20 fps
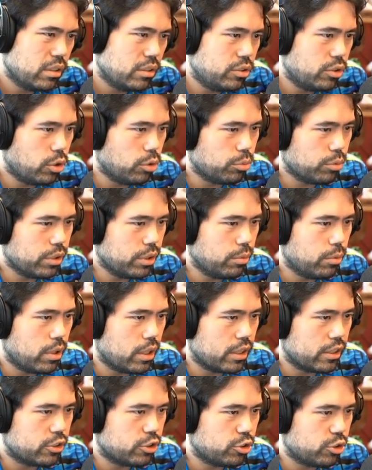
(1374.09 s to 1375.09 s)
Don't really
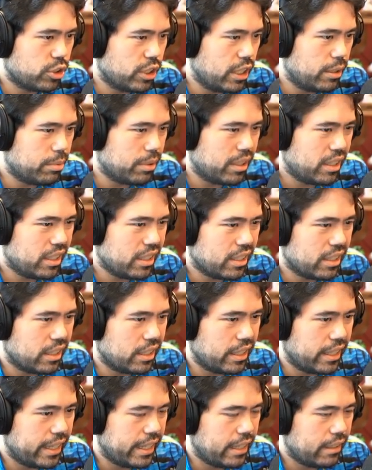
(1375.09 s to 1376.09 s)
want to trade, but I think I kind
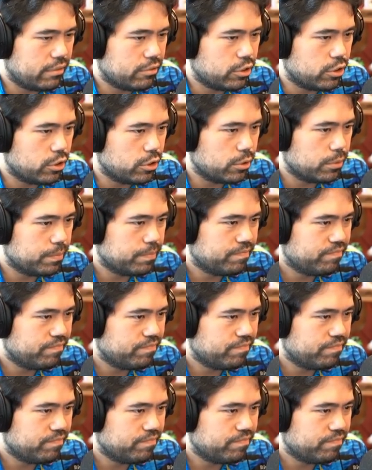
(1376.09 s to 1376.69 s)
of have to.